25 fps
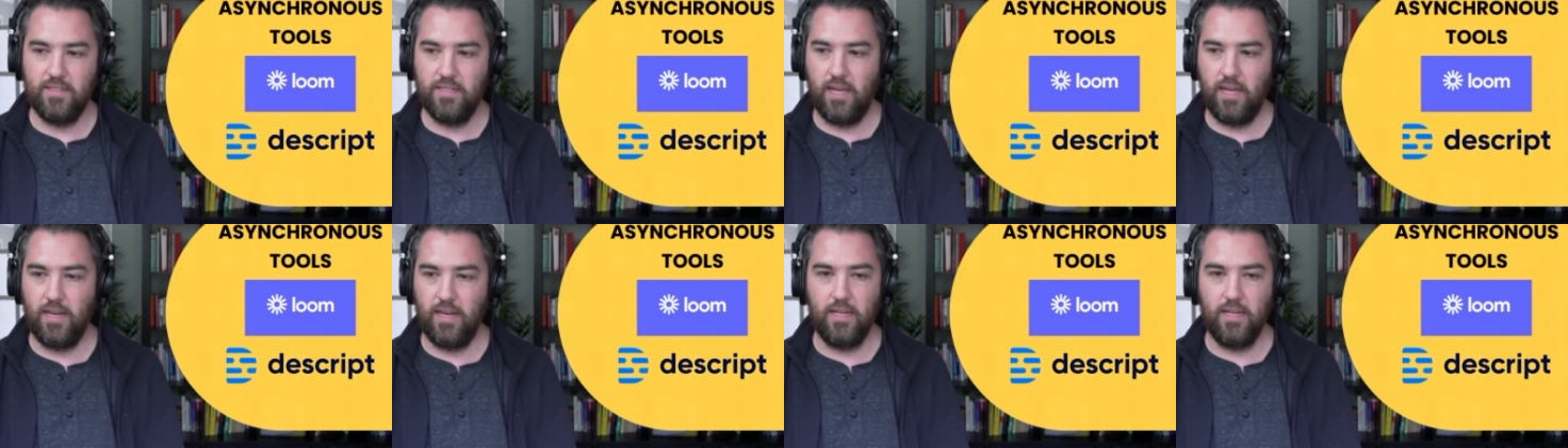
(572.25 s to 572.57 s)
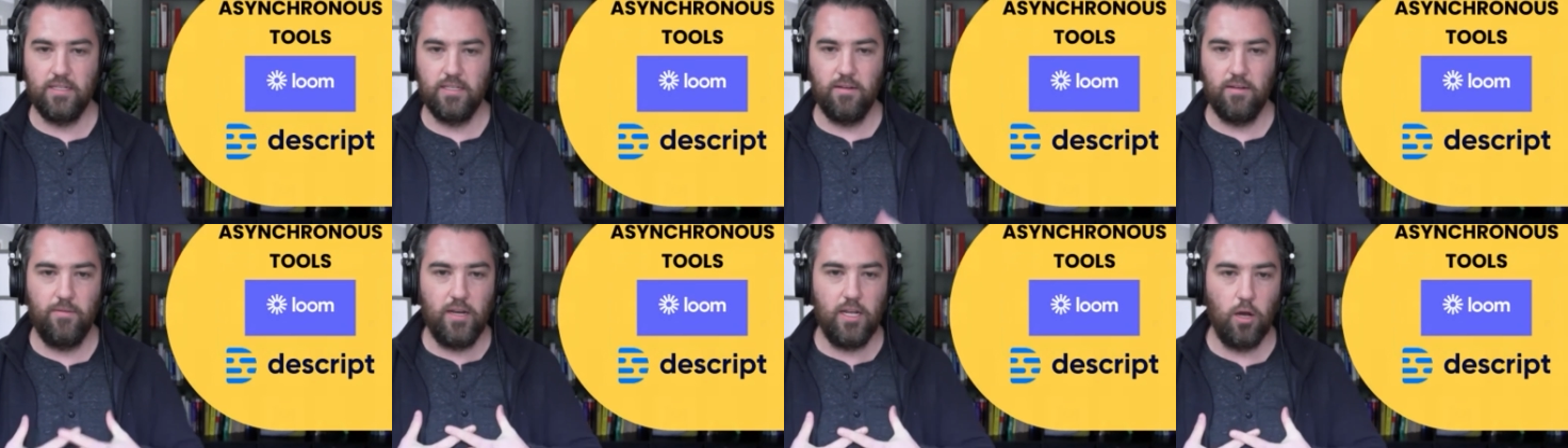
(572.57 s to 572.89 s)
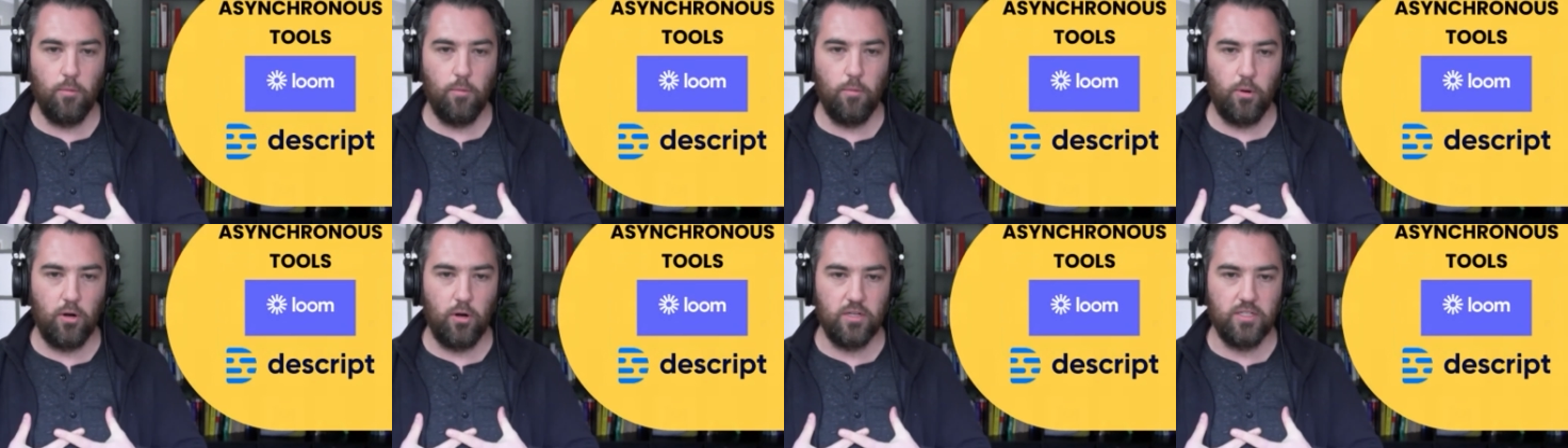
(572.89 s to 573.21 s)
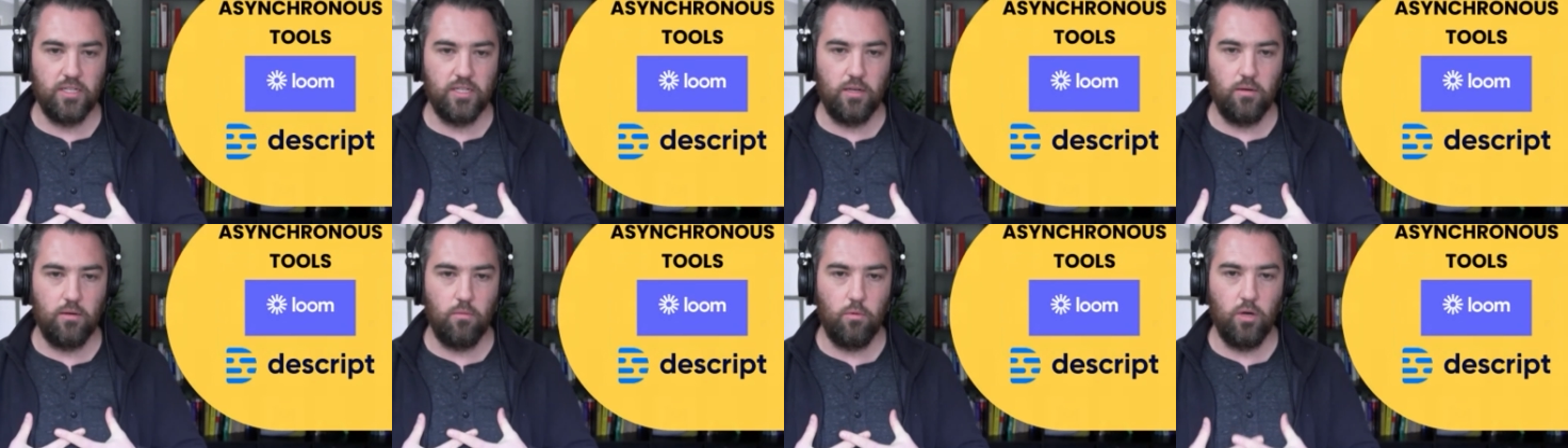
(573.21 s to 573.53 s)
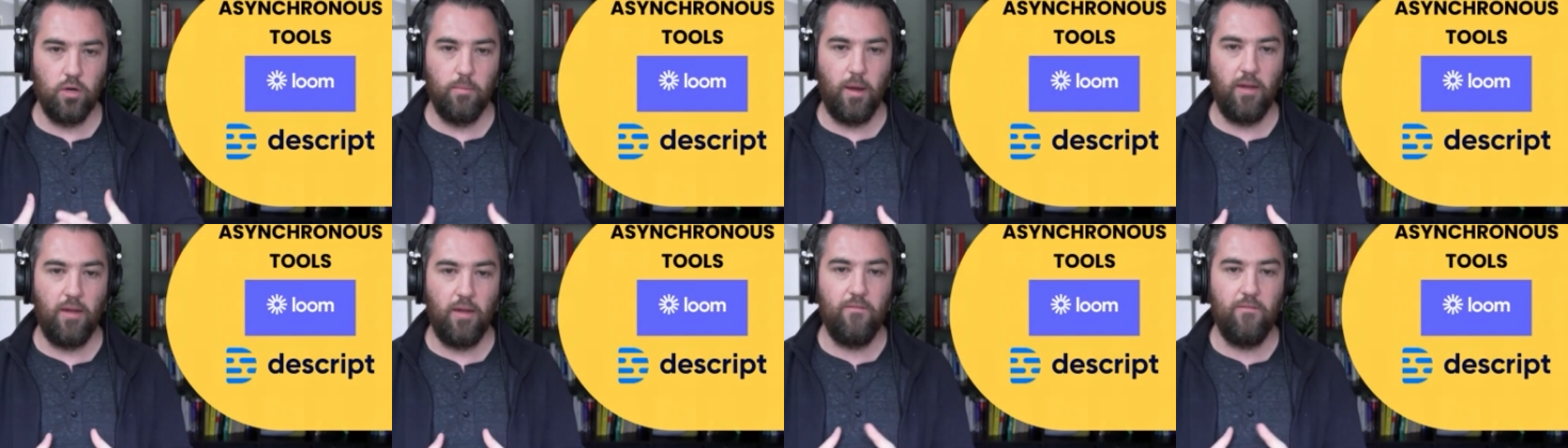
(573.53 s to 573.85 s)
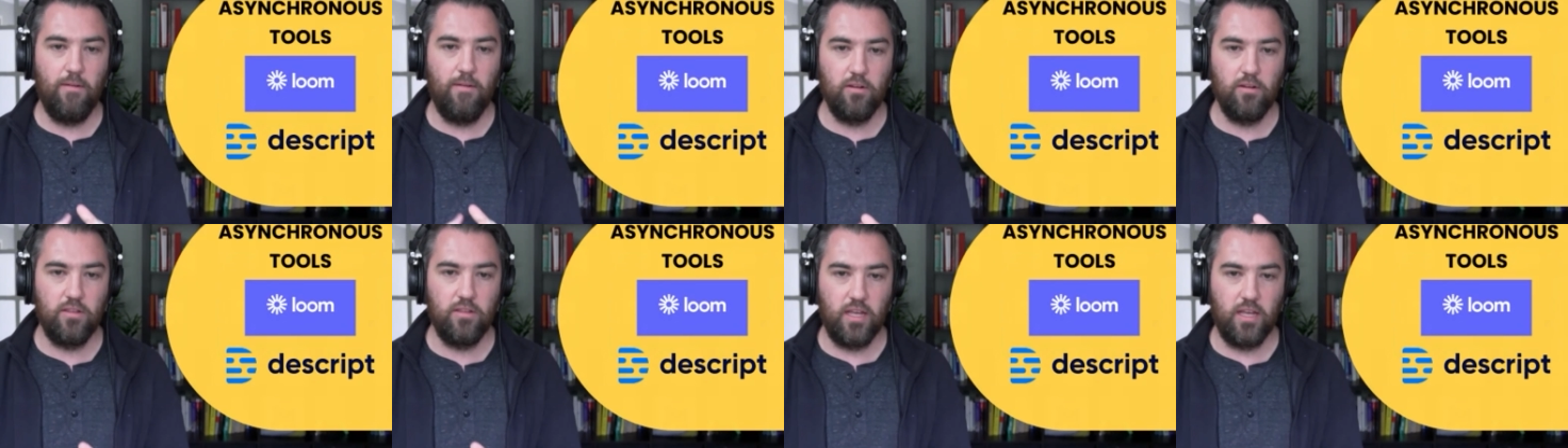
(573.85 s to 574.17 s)
And as a video person, one of my
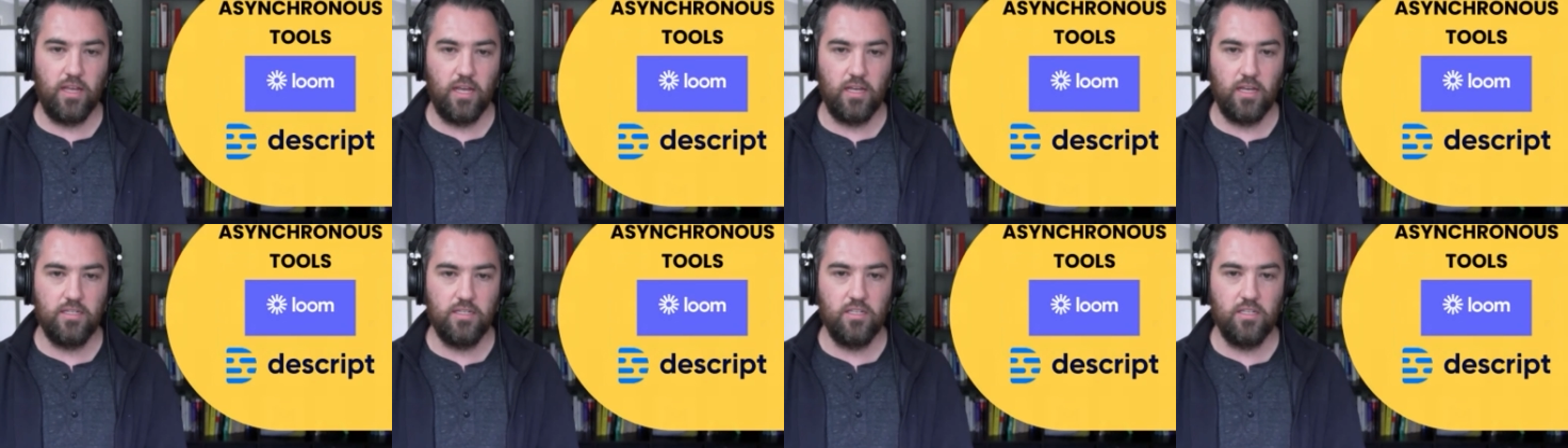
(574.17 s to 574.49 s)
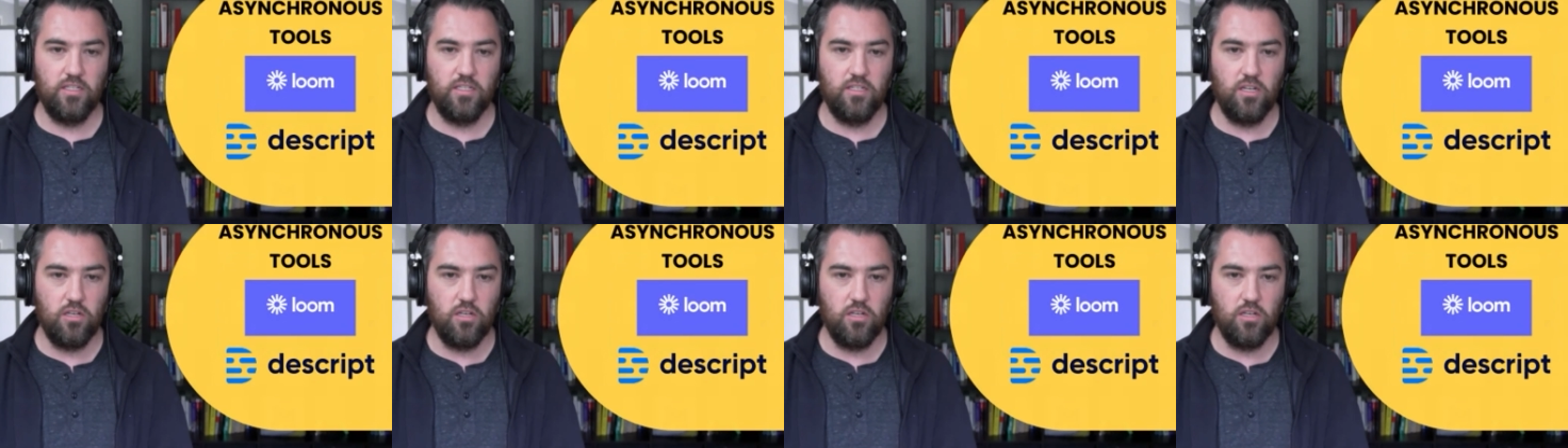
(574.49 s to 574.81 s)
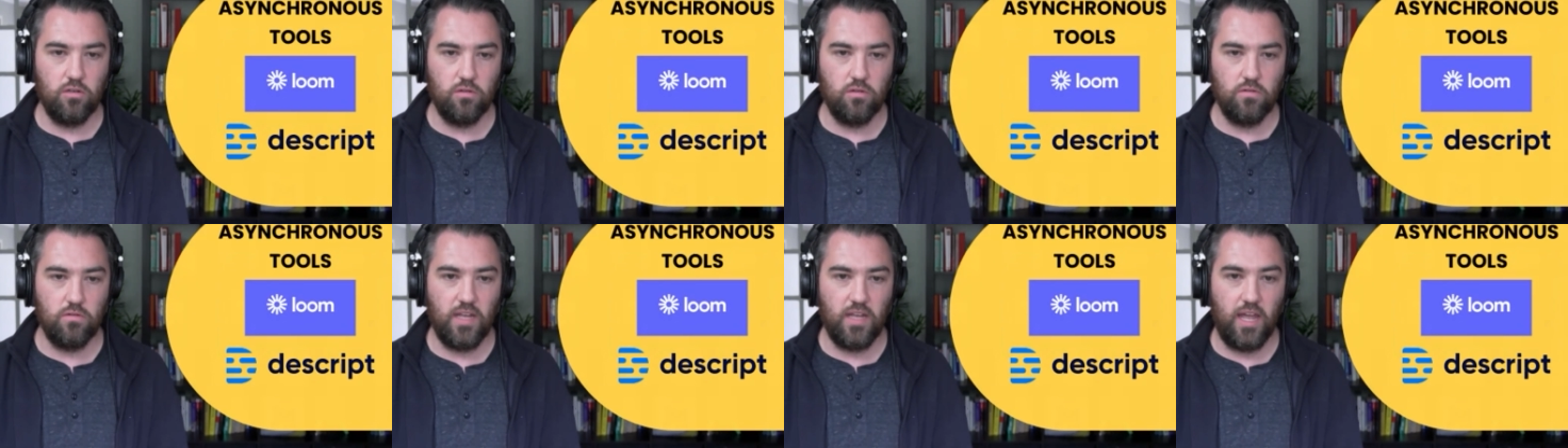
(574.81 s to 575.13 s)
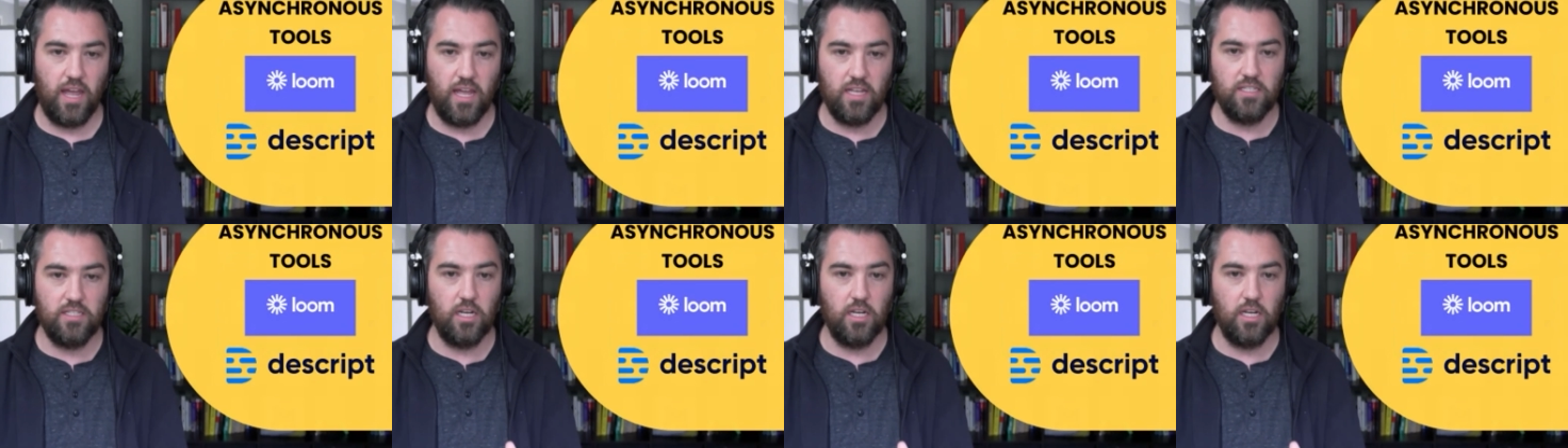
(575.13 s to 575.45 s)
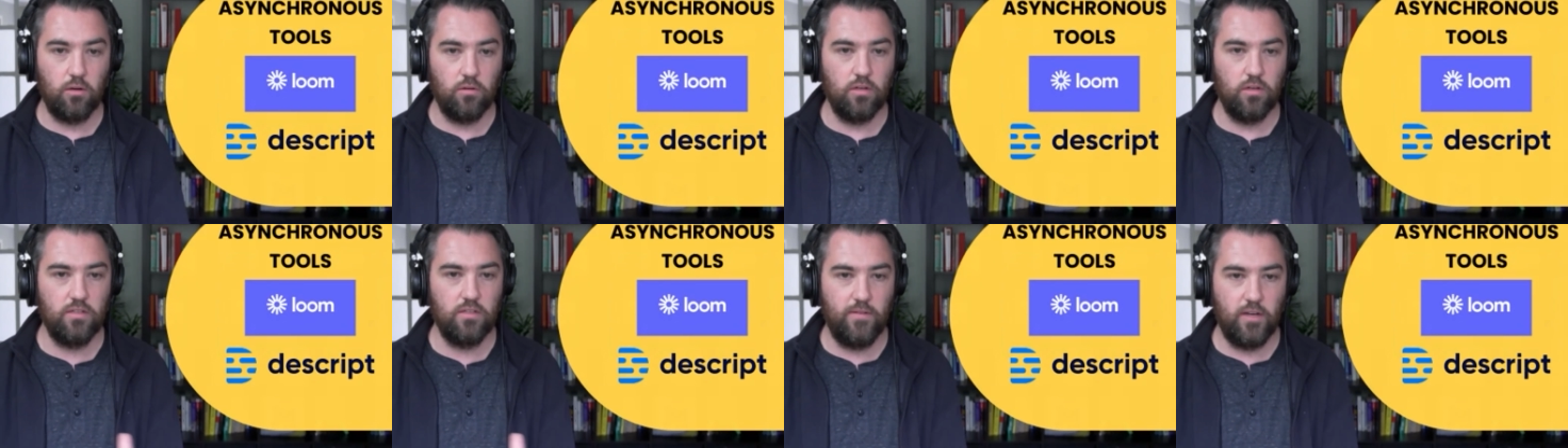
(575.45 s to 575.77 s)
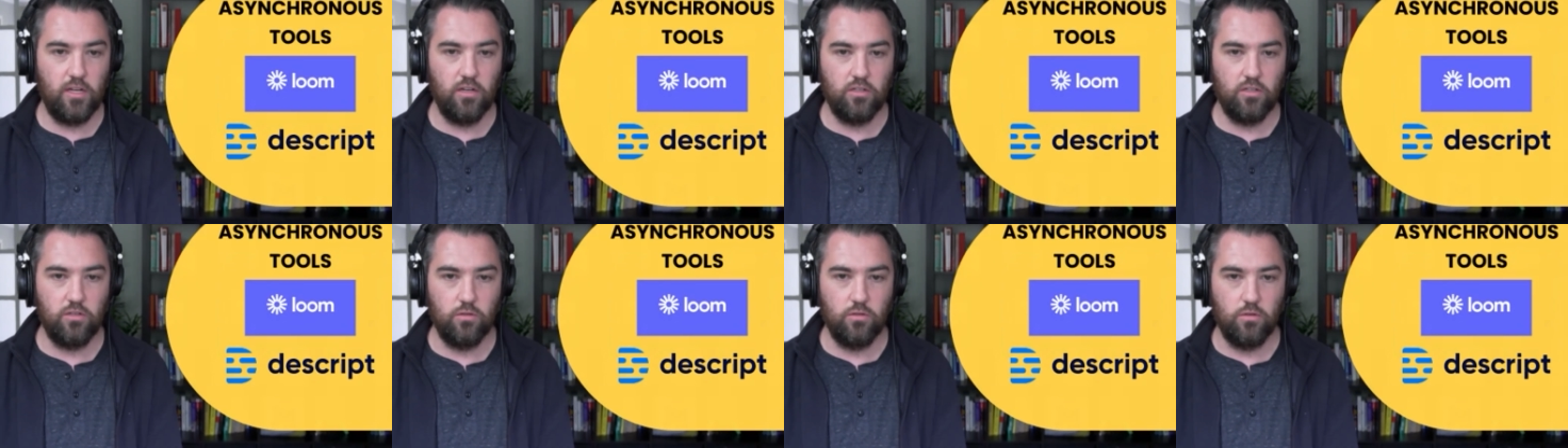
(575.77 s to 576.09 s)
favorite things is to use asynchronous
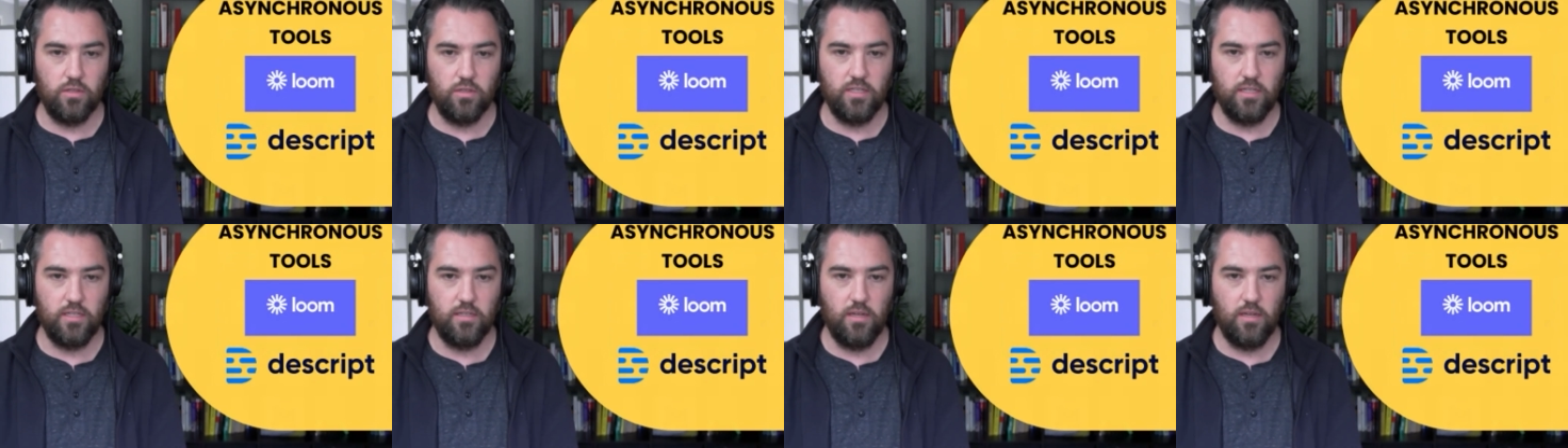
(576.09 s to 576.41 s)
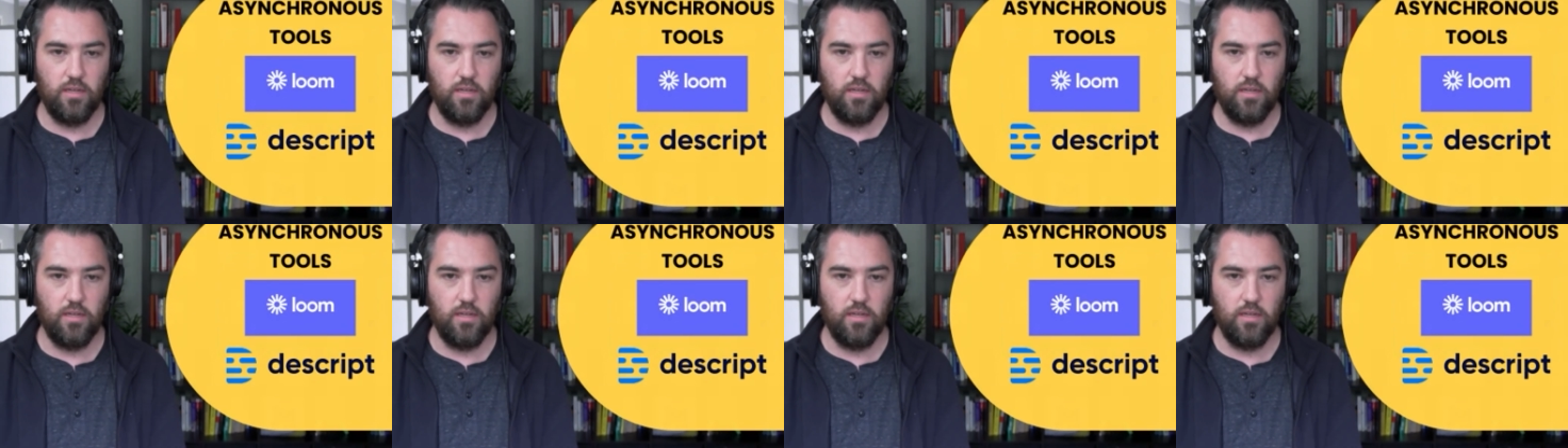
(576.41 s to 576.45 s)
video tools.